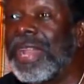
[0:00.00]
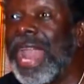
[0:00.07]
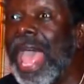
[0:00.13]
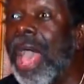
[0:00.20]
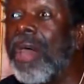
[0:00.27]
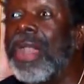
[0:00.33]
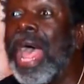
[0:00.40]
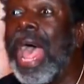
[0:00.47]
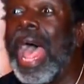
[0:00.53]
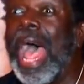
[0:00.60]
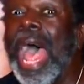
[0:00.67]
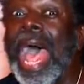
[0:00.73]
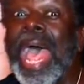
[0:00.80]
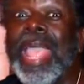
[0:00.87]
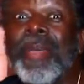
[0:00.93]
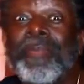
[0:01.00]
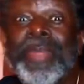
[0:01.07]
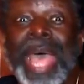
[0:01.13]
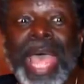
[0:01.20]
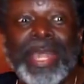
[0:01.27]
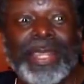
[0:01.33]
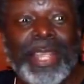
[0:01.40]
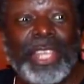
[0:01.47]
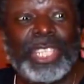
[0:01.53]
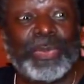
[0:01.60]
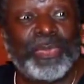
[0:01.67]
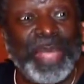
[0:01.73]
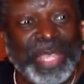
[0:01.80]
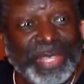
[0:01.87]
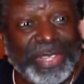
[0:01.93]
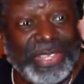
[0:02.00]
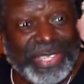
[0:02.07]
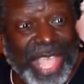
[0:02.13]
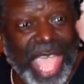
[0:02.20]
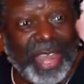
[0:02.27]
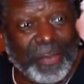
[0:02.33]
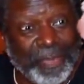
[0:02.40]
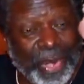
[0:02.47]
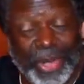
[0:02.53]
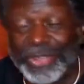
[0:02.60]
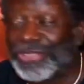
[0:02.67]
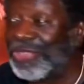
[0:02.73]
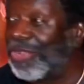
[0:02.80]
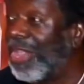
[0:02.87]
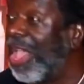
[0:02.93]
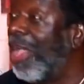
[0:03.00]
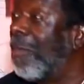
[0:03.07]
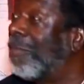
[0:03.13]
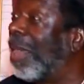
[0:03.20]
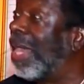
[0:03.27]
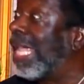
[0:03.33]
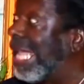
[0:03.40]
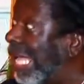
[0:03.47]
it out, I am not a speechless kind of person, but